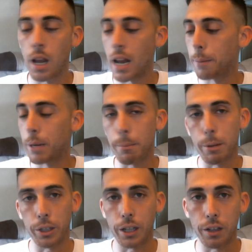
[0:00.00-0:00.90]
I'm getting
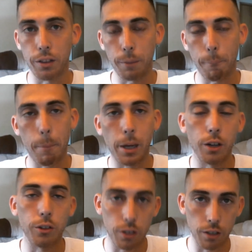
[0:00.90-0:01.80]
barely anything
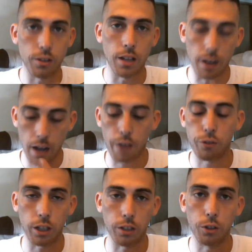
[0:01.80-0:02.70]
because it's that half
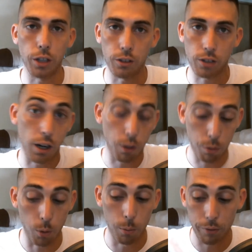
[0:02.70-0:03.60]
second delay is kind of
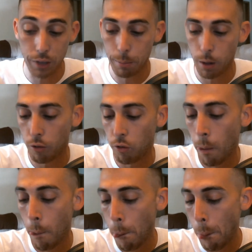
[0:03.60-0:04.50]
throwing my vape off.
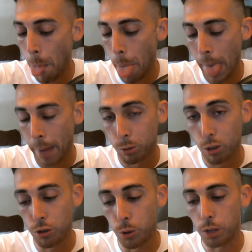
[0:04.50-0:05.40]
So
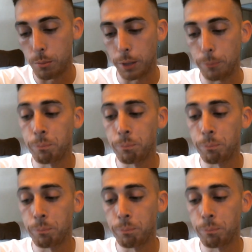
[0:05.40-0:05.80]
it's annoying to me.